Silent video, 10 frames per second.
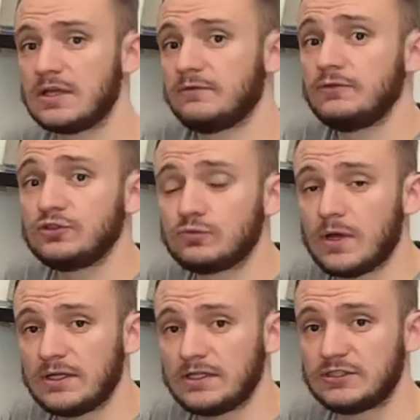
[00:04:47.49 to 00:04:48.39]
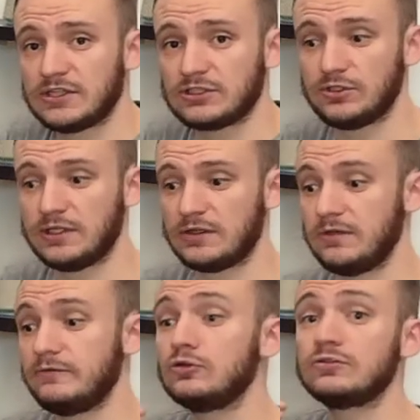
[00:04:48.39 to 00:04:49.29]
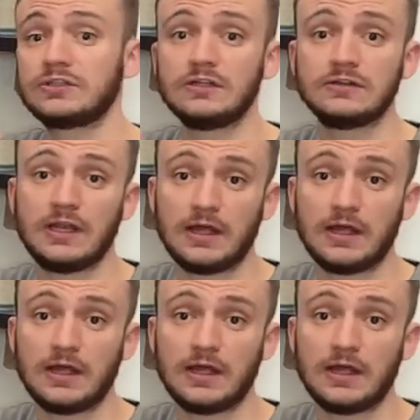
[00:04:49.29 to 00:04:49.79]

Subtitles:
The first one is actually that if you don't kill the